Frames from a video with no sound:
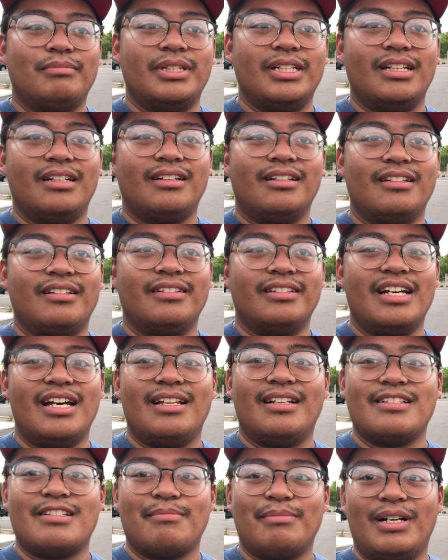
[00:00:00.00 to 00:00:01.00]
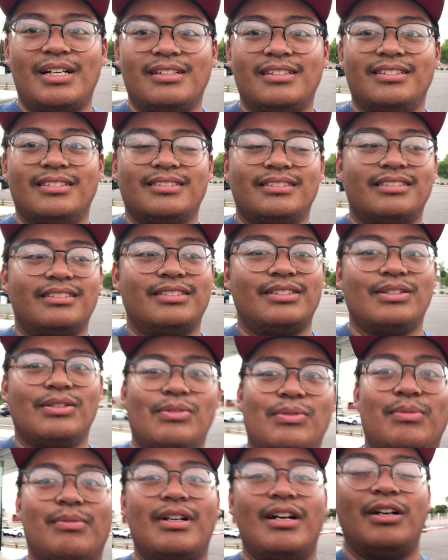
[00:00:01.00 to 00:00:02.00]
yeah, other than that, that's about it. So,
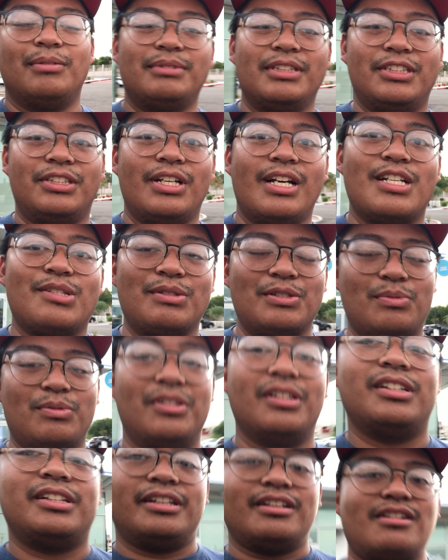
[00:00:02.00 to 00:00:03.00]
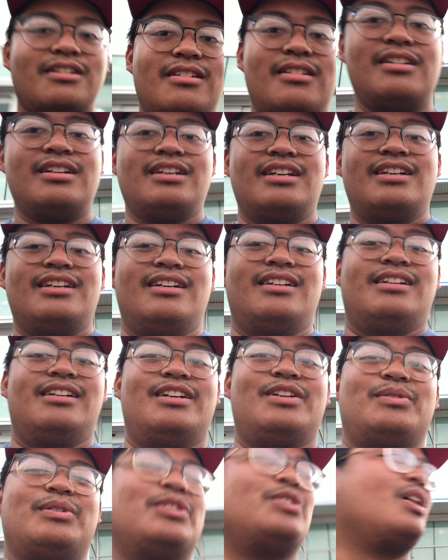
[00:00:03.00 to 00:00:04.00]
I'll update you guys once we're done here.
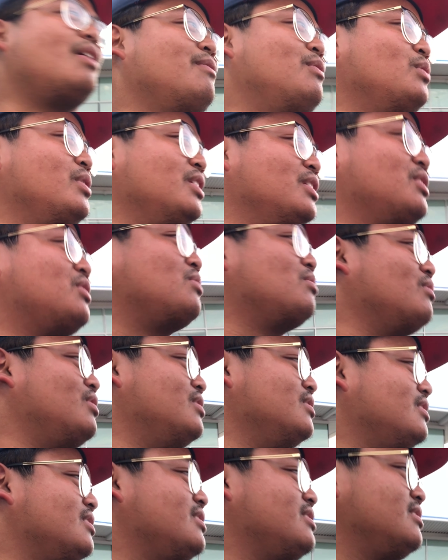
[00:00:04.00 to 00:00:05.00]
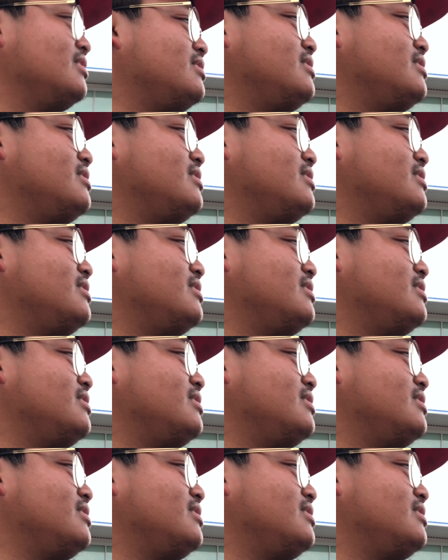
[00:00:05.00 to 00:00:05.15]
We're gonna drive away in the Corolla.